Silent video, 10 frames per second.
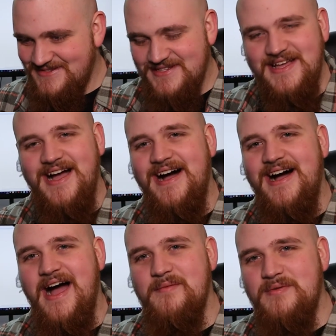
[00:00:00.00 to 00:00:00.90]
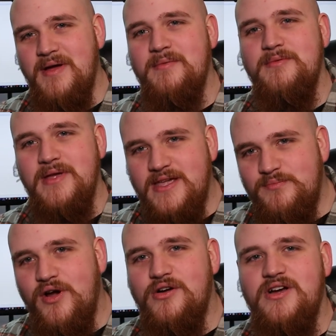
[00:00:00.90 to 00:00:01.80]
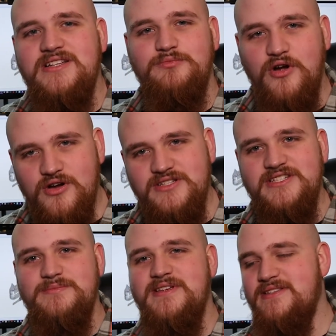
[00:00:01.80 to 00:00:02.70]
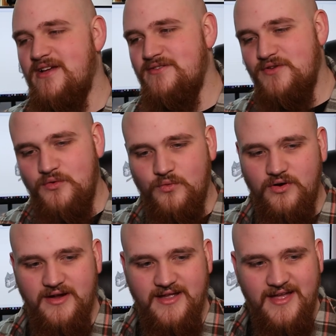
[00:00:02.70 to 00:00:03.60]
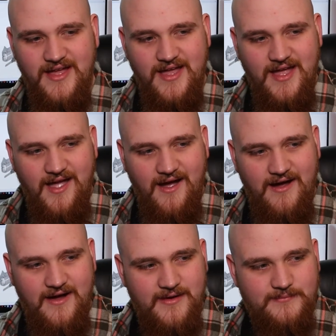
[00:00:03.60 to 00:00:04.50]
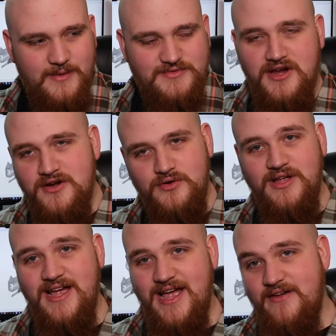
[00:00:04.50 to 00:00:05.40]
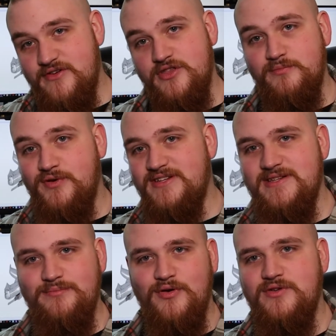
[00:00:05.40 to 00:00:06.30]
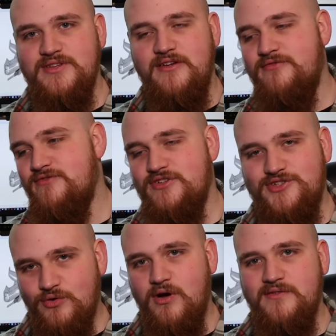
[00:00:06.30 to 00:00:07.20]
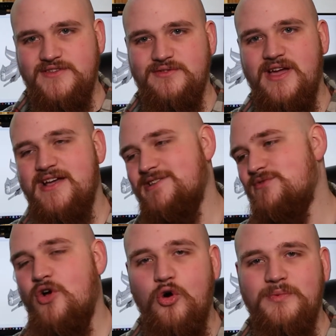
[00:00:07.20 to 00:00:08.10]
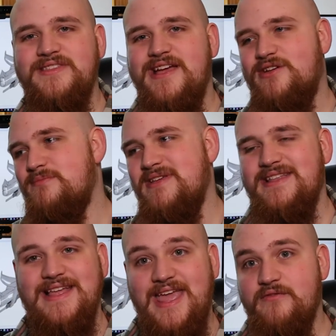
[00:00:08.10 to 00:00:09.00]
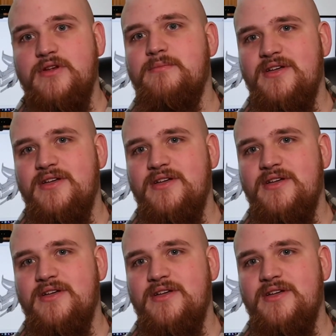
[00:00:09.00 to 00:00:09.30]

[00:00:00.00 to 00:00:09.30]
I've been making progress. Progress is being done. Don't worry. I'm sorry I have another printed prototype to show off to you guys. I was hoping that could be like every month